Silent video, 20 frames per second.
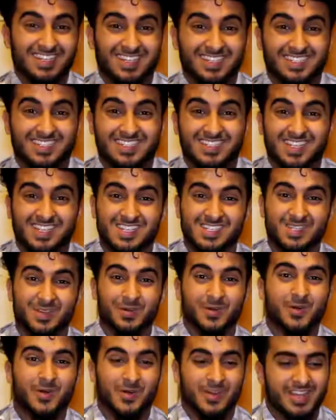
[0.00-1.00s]
it's just
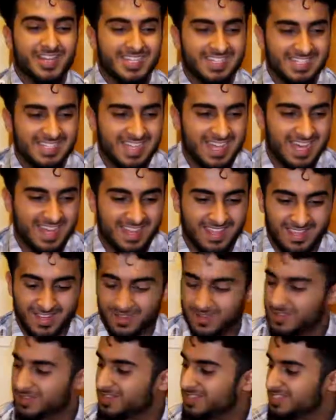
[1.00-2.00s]
so crazy that, you
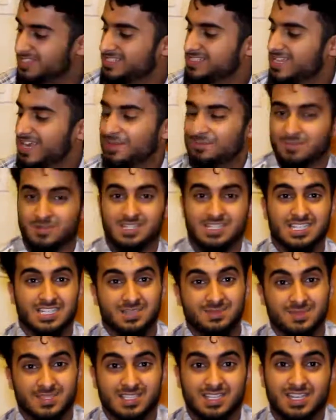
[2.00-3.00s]
know, these
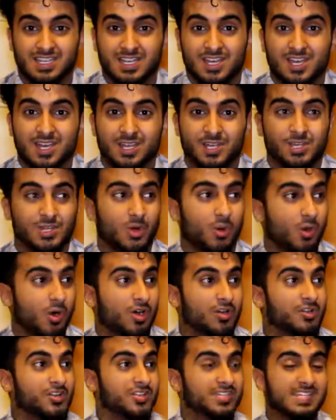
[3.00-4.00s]
non-Muslims don't
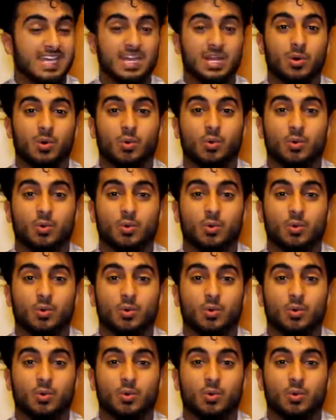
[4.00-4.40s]
understand a